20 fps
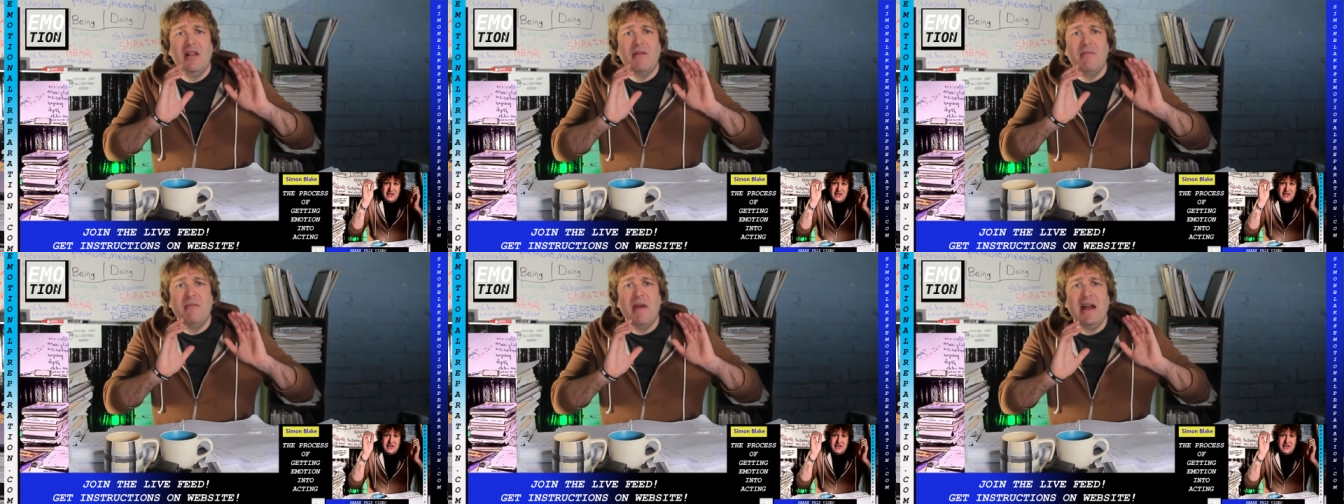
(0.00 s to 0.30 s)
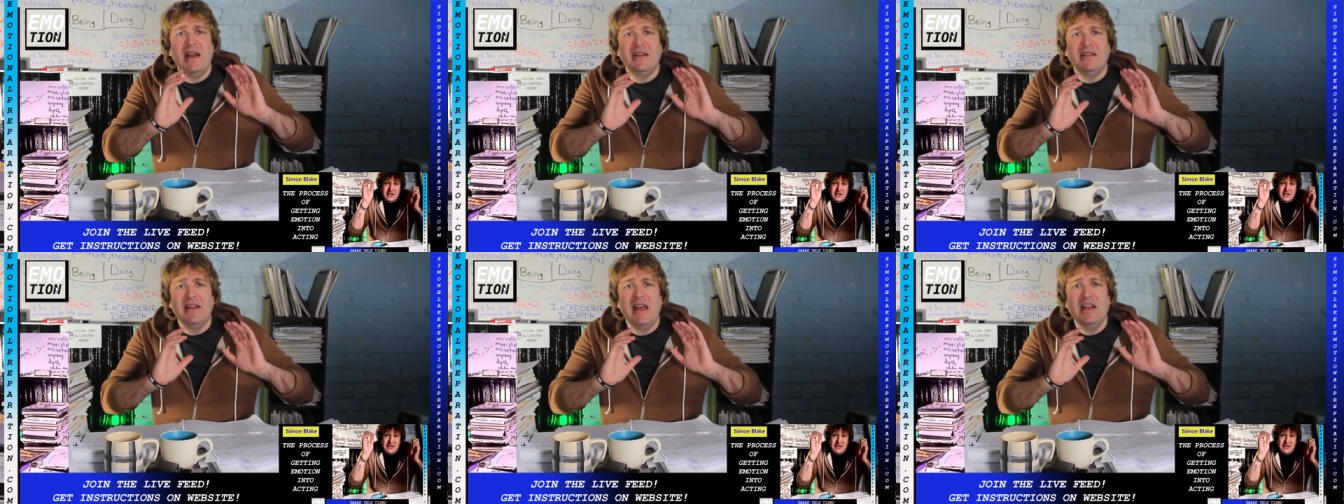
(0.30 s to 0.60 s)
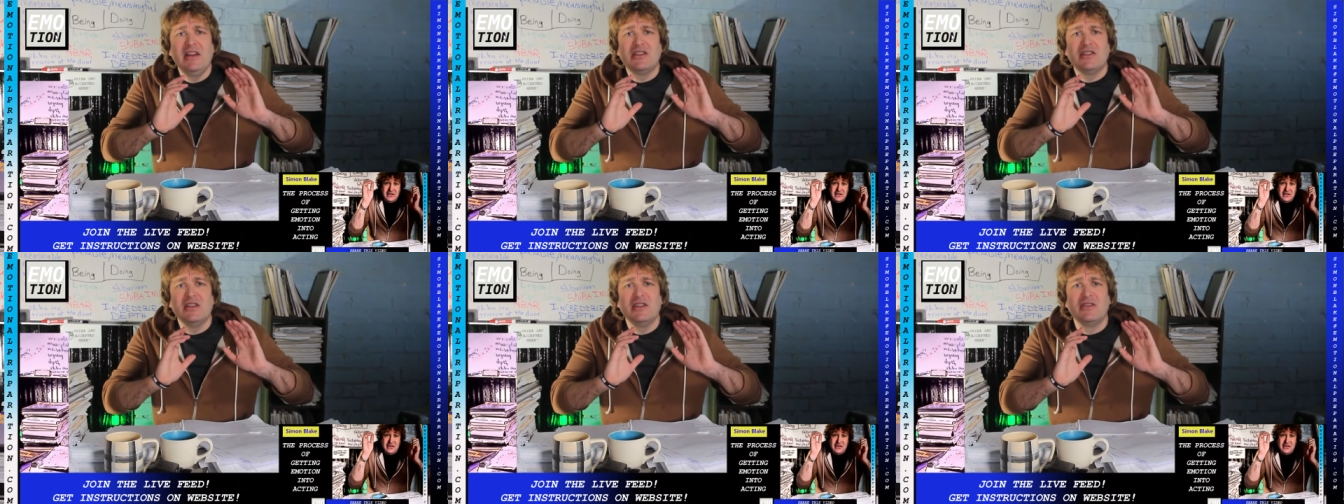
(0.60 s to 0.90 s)

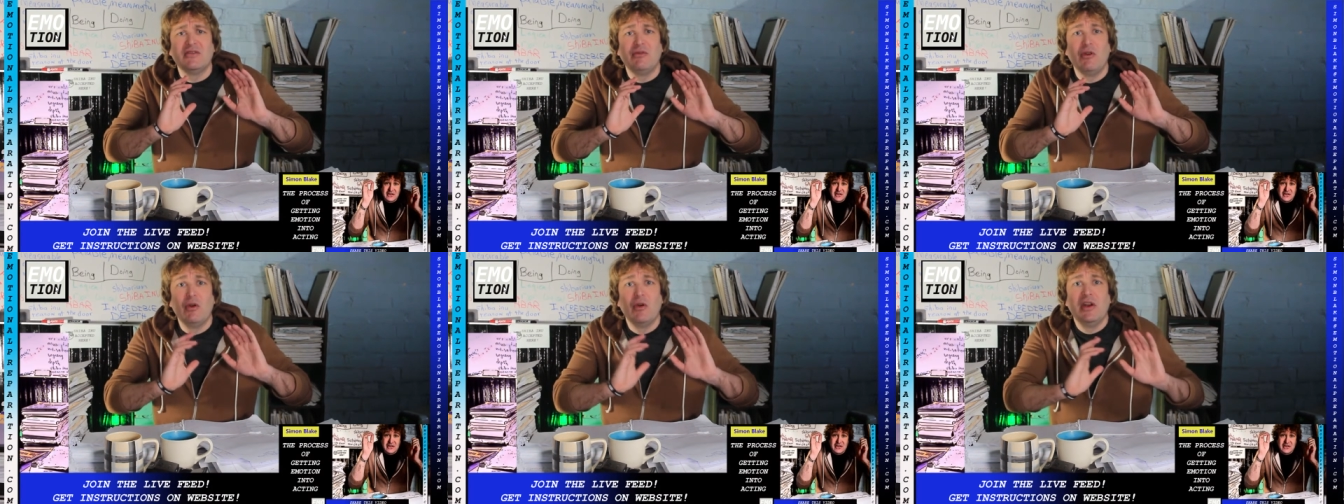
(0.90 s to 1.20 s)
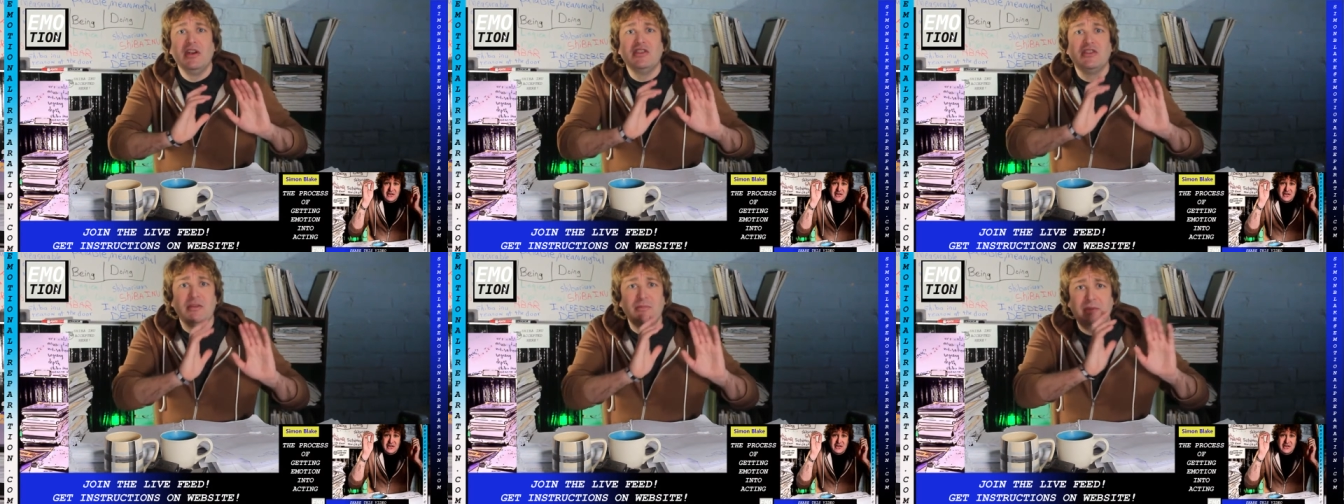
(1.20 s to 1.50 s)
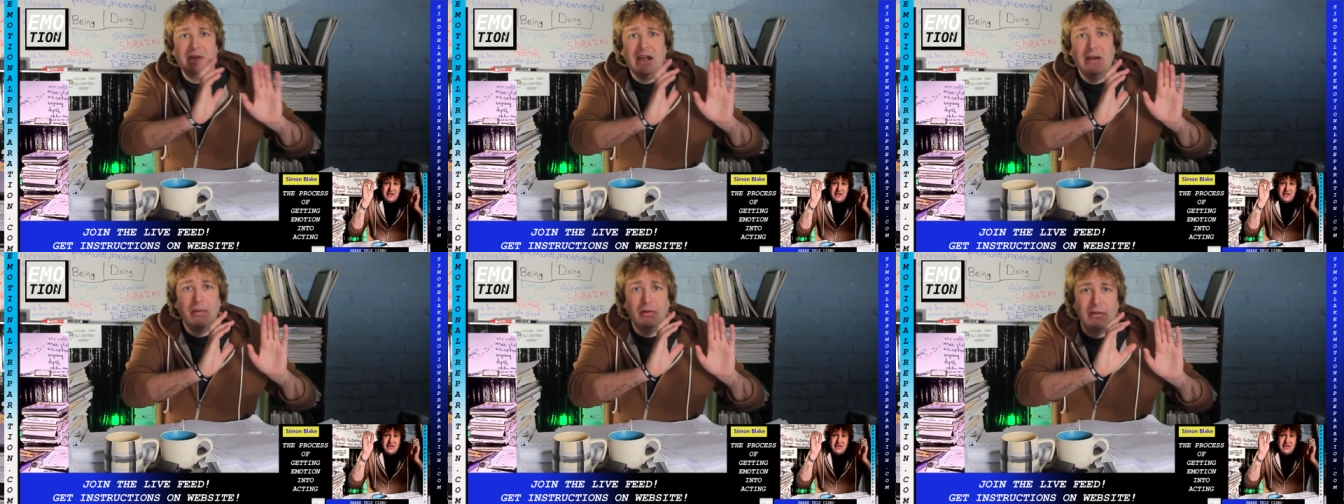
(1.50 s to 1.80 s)
meditation is for is to
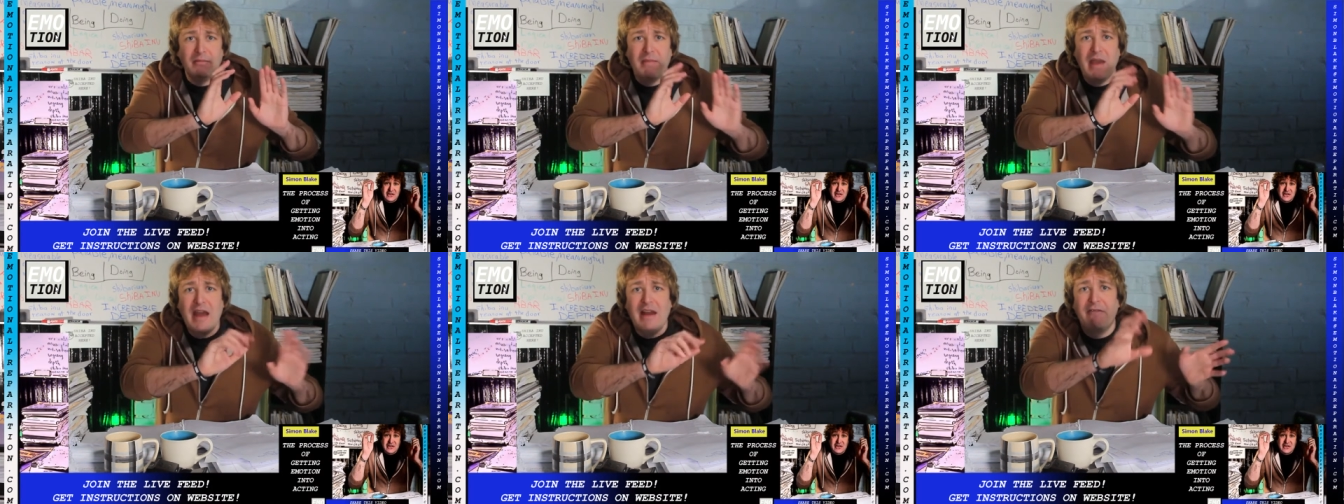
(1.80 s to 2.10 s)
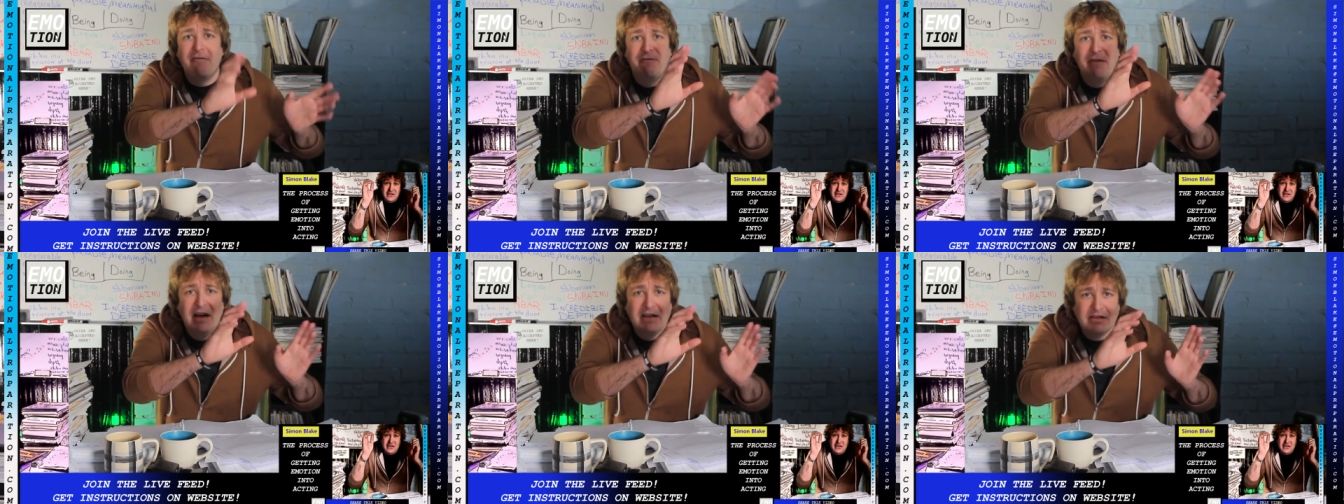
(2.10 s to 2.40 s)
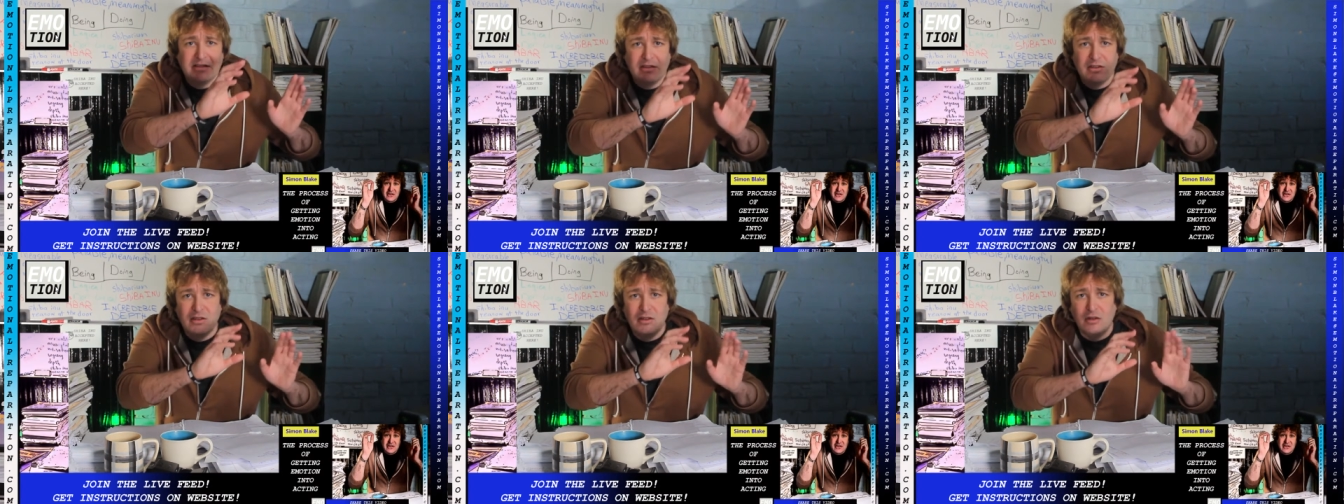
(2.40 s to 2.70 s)
be able to
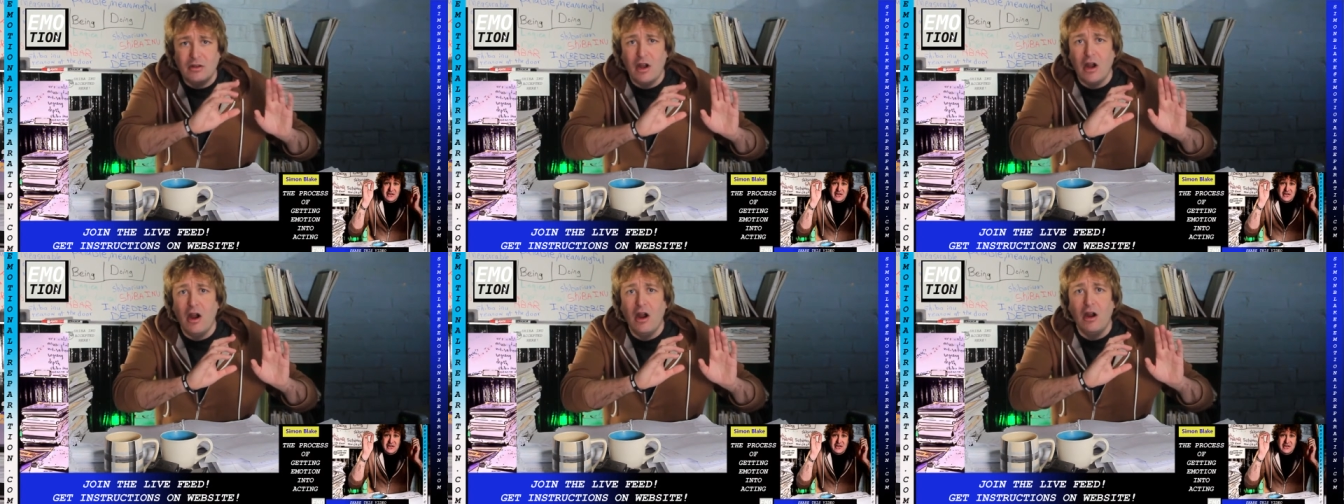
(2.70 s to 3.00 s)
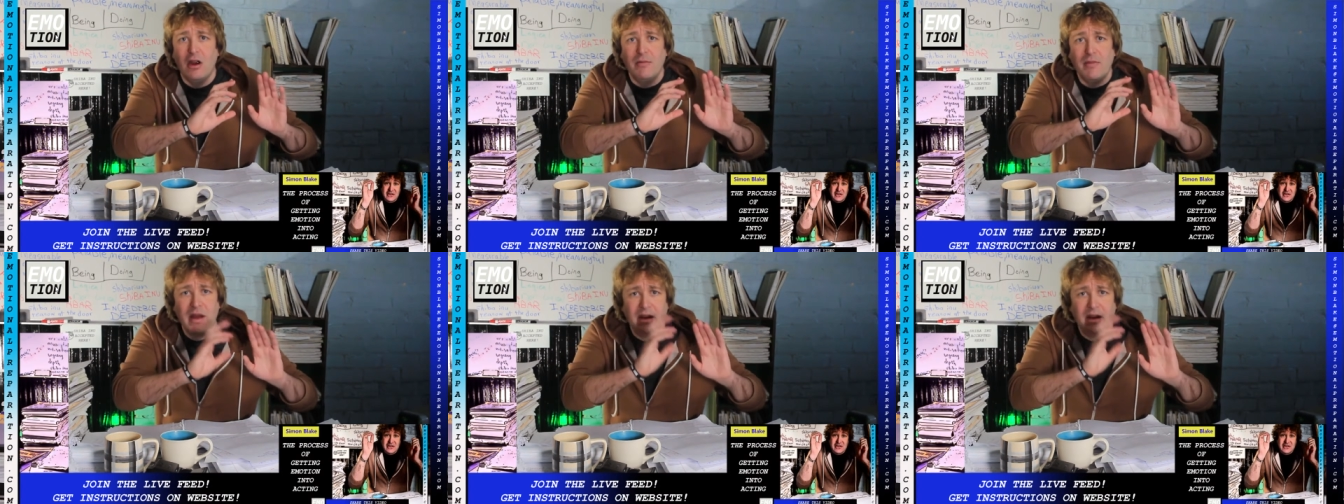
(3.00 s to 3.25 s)
manifest a new car,